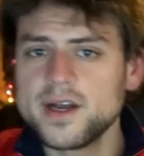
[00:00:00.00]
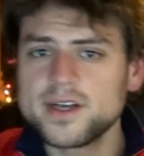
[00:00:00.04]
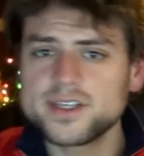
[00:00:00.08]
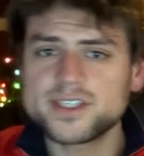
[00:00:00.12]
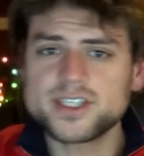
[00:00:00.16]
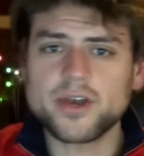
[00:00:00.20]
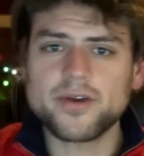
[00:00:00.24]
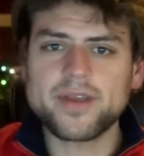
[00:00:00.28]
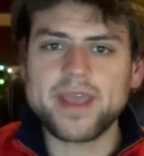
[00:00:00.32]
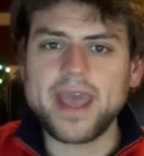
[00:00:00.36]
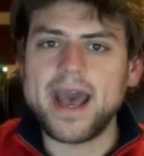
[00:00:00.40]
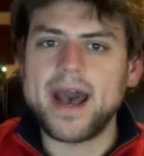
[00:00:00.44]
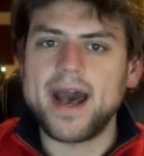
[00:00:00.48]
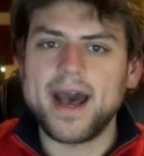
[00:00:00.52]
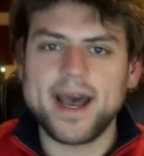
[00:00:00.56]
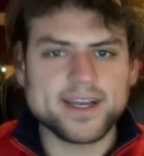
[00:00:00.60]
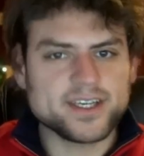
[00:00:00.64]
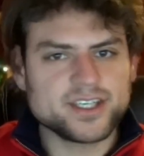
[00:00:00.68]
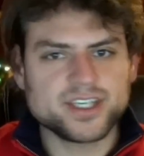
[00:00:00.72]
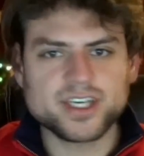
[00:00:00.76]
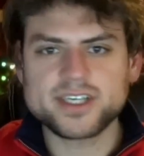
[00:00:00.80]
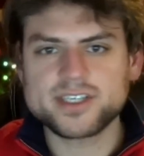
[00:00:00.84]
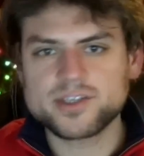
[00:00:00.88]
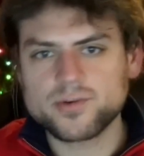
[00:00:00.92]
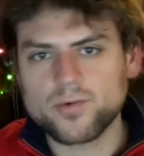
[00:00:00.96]
So, yeah,
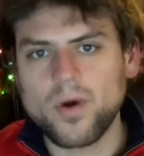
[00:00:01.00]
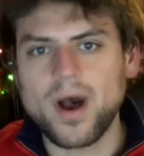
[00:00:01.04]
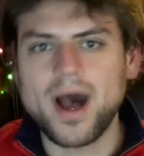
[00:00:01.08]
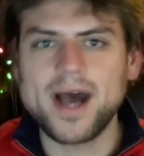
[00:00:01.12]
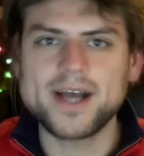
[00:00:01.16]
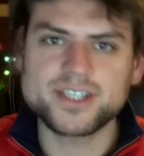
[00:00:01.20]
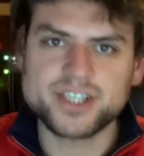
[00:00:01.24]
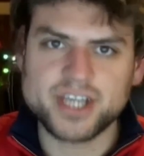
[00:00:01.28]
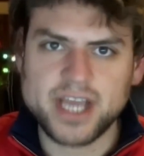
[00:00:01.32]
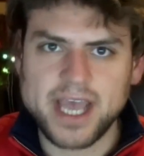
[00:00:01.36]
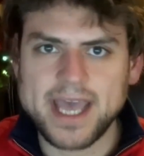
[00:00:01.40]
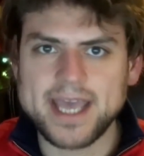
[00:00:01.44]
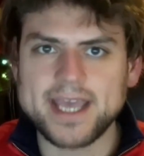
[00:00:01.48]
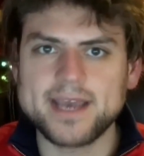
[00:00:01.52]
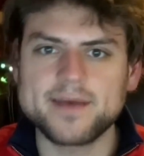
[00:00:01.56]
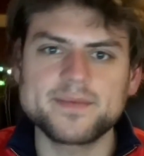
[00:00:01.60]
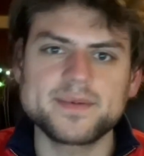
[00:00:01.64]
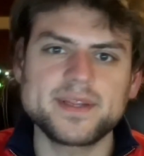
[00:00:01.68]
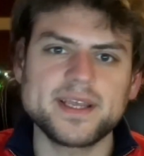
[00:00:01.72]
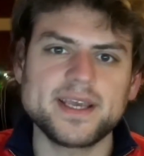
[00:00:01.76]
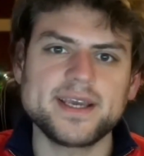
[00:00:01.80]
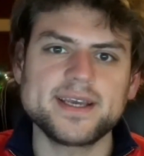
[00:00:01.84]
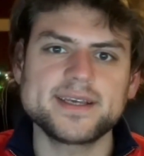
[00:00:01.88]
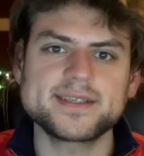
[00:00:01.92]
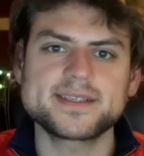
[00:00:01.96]
I just watched
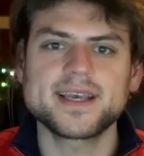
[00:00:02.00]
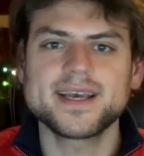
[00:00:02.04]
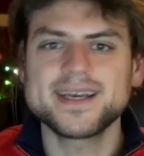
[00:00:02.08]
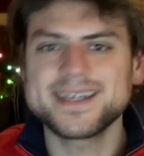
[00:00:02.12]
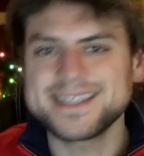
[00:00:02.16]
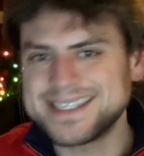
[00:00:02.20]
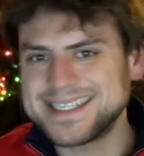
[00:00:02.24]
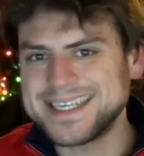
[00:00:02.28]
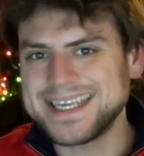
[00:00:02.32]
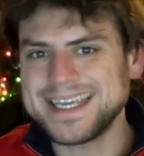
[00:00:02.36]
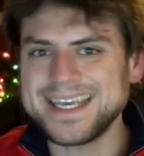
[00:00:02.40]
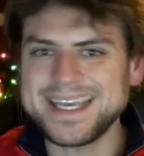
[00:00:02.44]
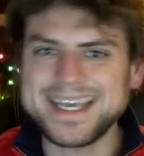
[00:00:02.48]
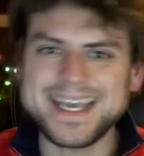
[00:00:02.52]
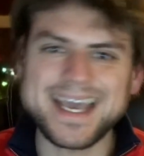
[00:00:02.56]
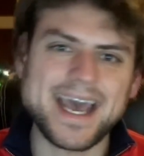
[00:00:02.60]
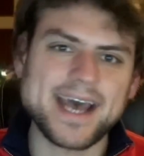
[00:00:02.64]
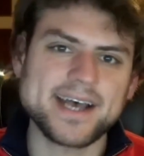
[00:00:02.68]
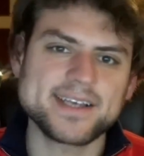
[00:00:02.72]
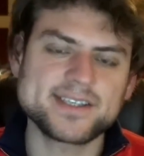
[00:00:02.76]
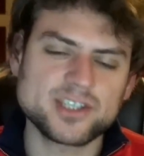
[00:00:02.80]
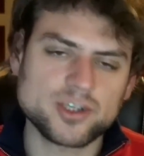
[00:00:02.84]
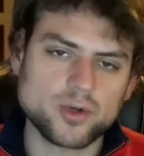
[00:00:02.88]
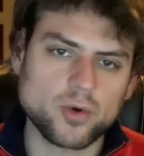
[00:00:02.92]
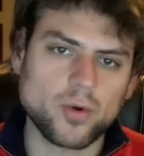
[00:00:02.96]
AMD's
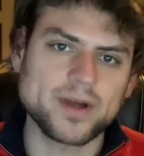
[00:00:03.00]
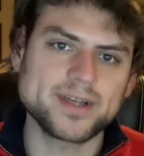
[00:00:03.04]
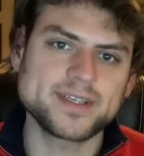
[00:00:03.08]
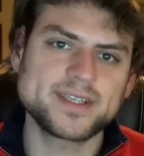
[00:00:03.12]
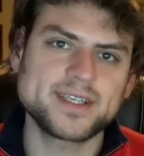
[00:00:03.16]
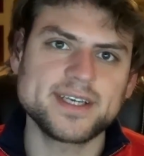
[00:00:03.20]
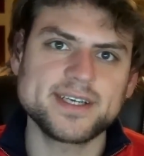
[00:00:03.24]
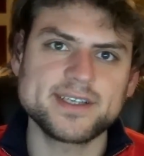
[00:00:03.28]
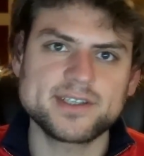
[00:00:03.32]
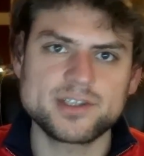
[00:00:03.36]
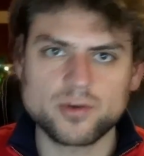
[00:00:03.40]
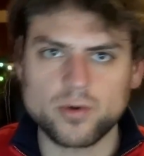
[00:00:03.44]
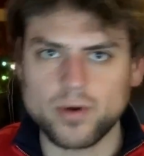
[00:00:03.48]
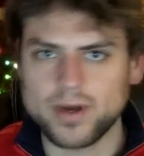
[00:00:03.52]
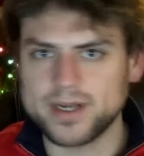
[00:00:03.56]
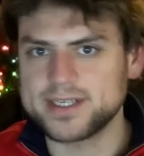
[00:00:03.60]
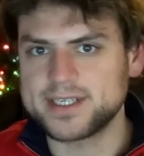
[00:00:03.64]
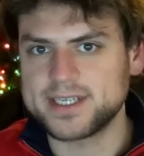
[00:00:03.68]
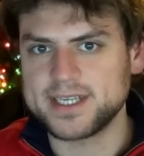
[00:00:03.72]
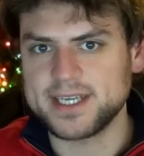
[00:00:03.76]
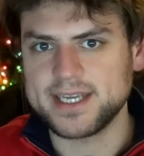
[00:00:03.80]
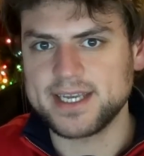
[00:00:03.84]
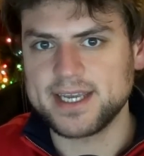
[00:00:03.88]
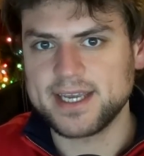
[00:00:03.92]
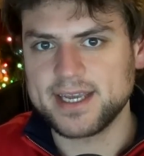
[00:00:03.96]
CES
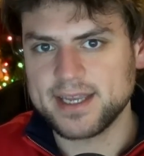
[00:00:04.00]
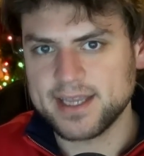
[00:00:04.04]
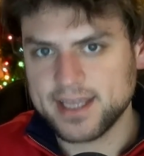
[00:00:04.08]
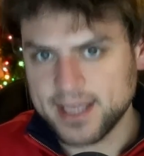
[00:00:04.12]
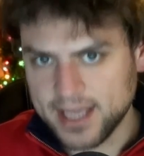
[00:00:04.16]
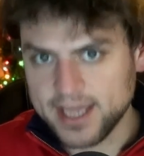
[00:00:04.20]
2020